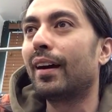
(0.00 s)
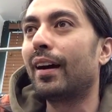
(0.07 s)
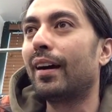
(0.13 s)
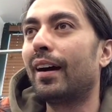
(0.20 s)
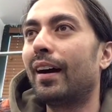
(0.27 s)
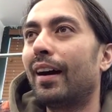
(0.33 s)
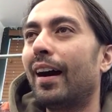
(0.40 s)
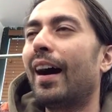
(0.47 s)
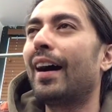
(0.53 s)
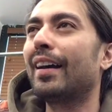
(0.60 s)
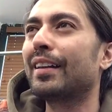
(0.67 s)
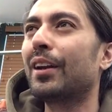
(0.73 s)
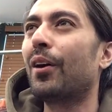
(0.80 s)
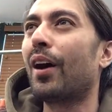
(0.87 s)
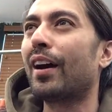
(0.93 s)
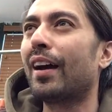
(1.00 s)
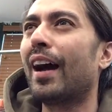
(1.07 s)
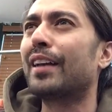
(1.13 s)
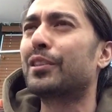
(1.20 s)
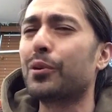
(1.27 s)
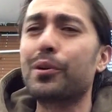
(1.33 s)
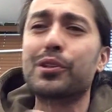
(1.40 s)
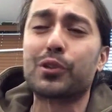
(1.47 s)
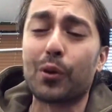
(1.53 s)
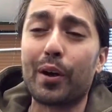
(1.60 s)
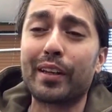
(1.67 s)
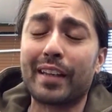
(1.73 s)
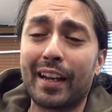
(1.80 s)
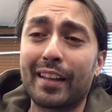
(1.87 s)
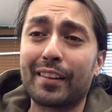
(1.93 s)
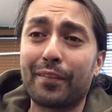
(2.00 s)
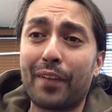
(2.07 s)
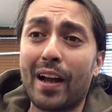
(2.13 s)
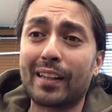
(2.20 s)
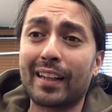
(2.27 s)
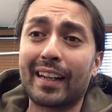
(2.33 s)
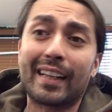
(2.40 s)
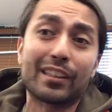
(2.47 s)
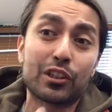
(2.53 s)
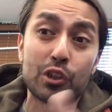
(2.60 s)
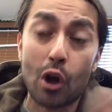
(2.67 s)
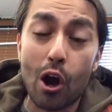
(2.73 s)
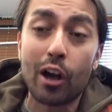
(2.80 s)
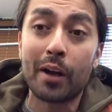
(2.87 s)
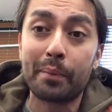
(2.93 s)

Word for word: uh, you know, I, I, do enjoy getting the fact that I get to talk